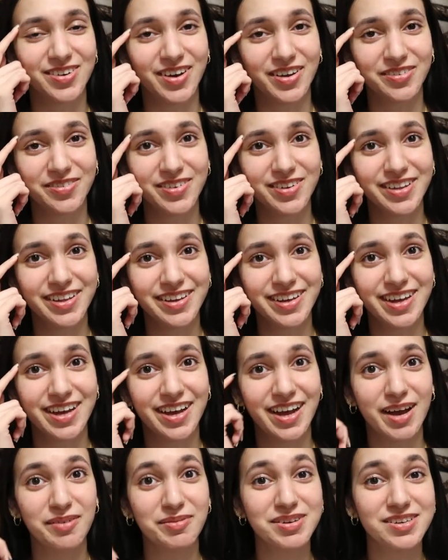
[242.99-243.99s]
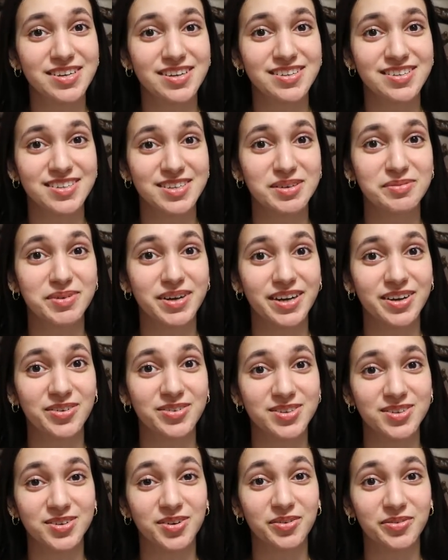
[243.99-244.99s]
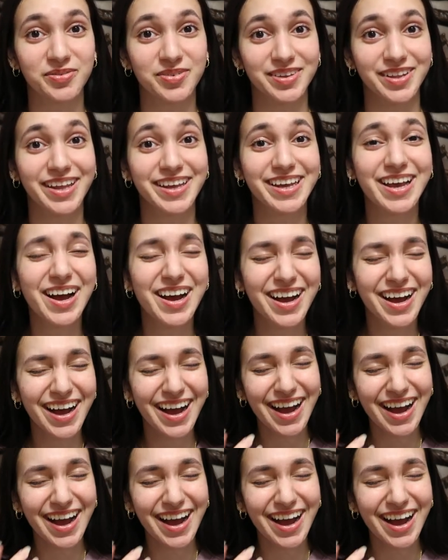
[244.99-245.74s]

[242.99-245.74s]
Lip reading: I feel like I'm a Gen Z, but I also don't feel like